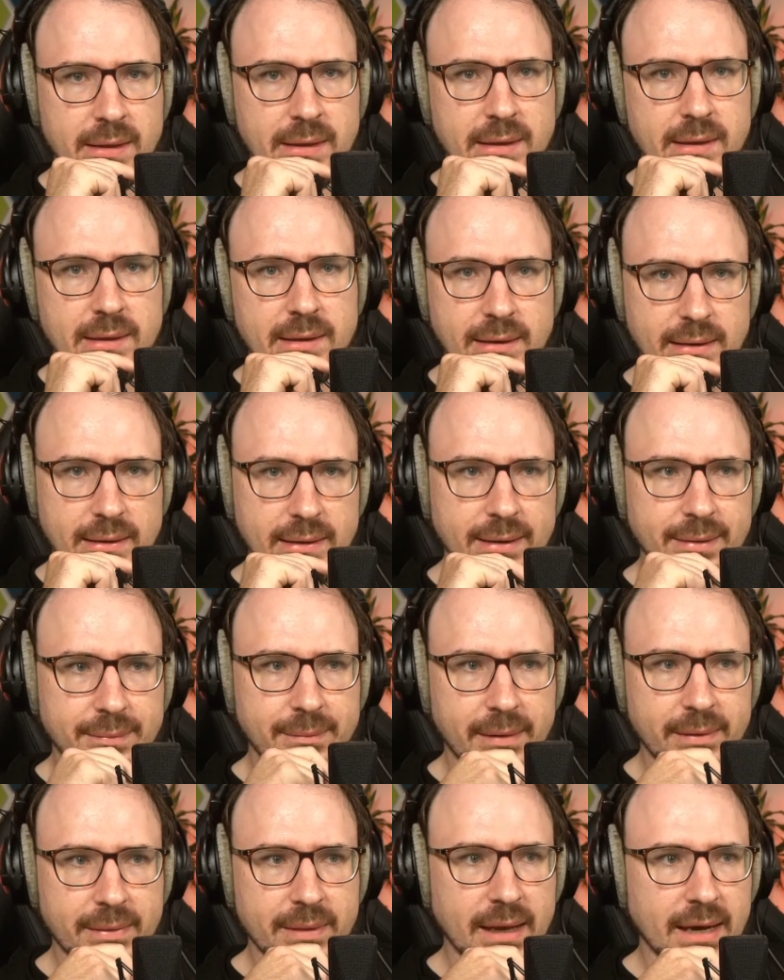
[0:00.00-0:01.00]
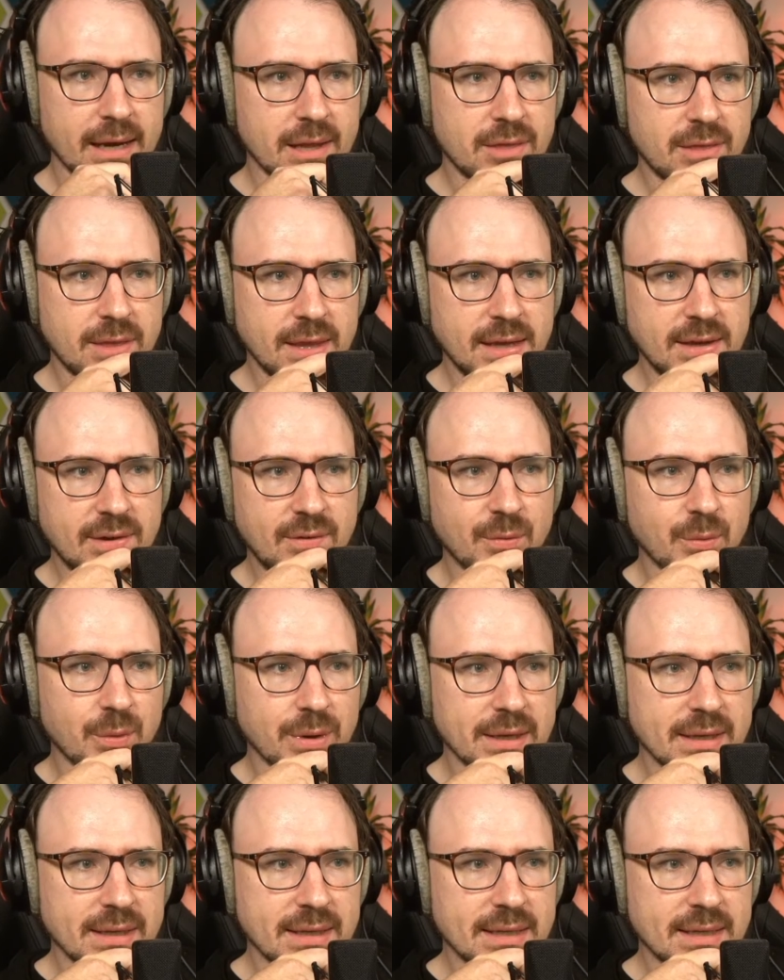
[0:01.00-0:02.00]
And I think we
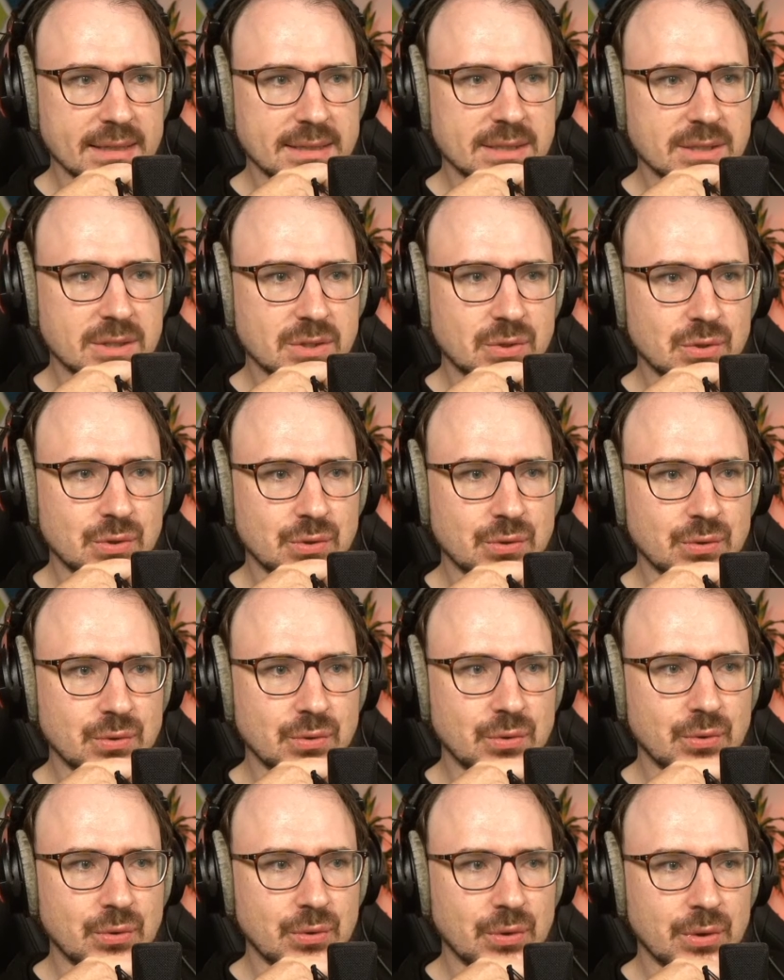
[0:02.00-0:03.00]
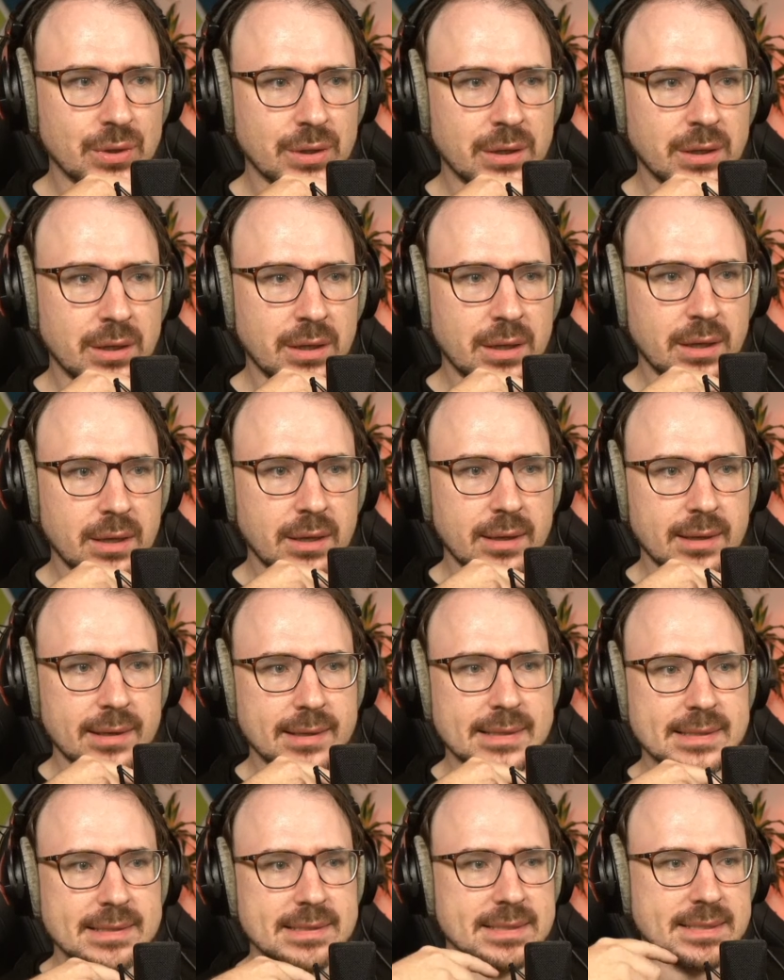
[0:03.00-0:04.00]
need to
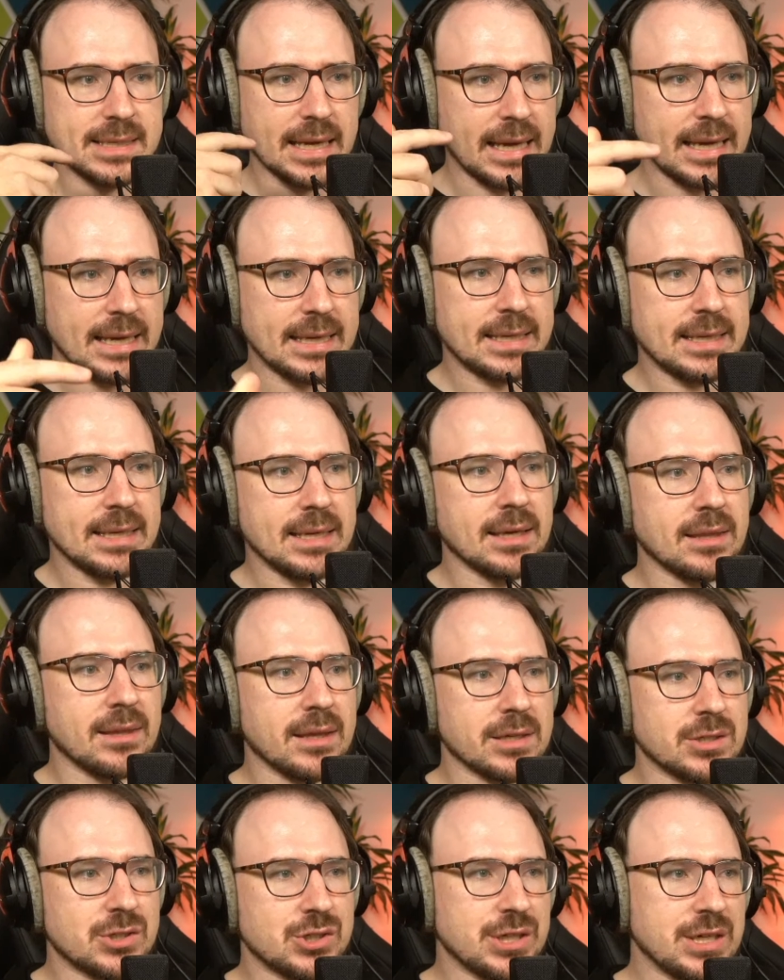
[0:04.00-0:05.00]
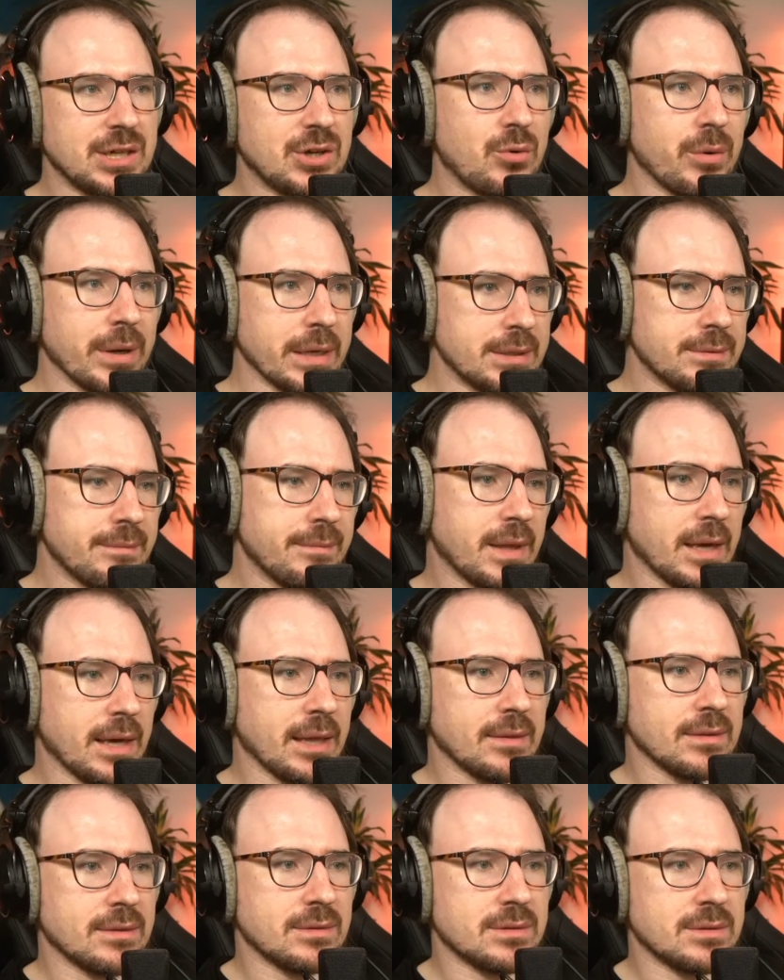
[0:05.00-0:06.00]
say here that she quit,
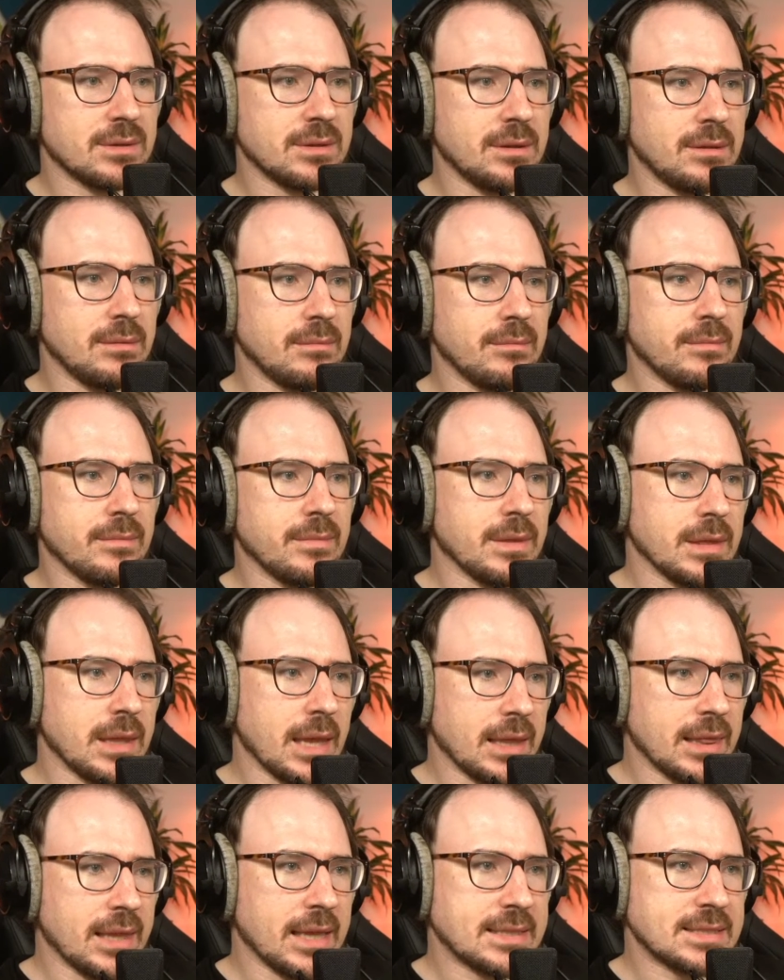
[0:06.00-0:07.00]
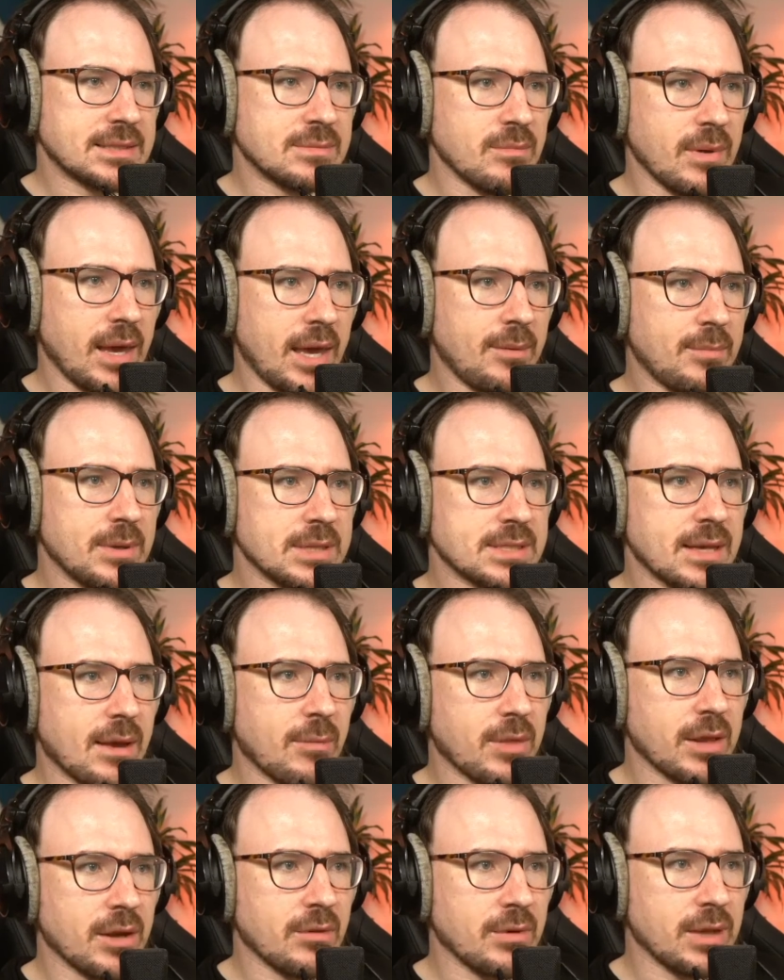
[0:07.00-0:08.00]
and that's maybe
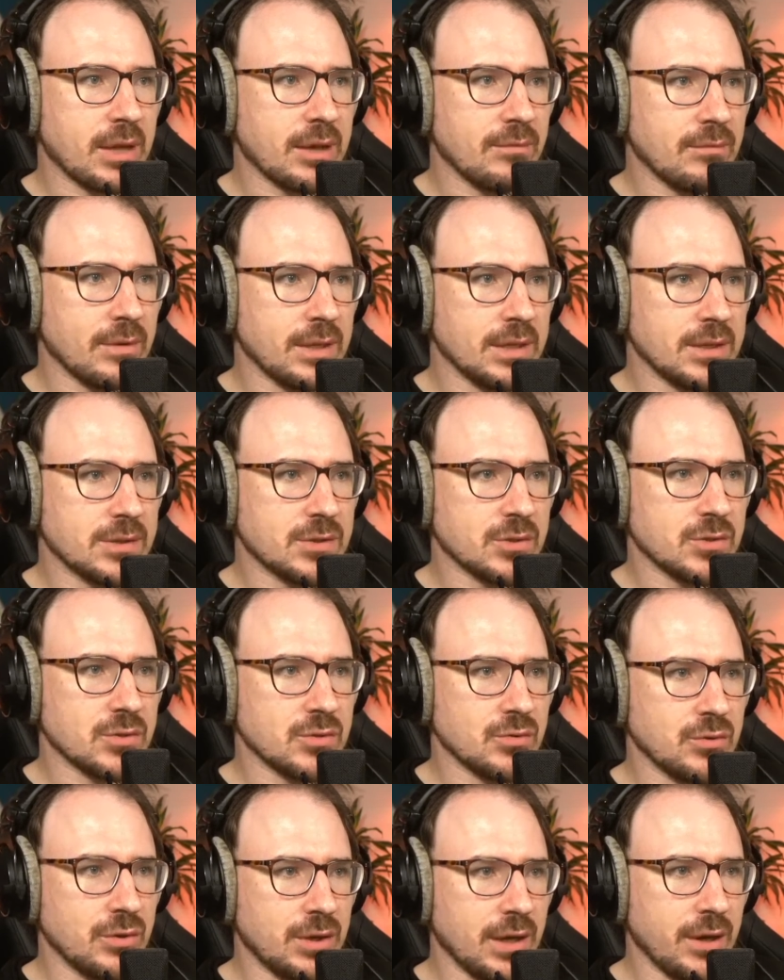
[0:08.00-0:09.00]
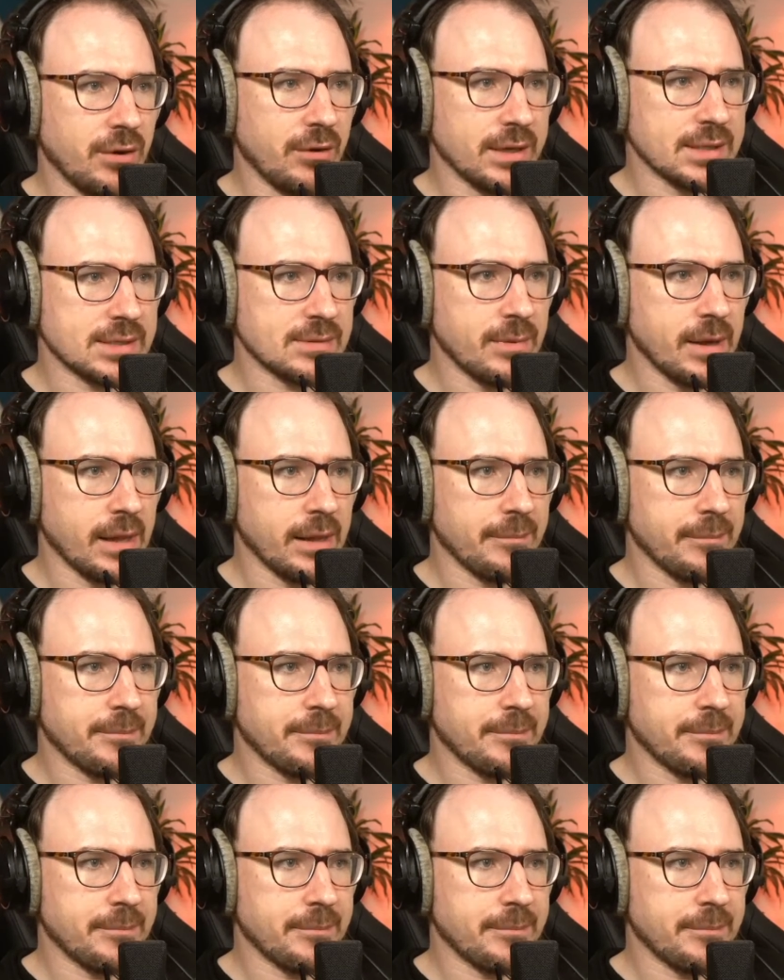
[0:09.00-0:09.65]
something we need to do here as well.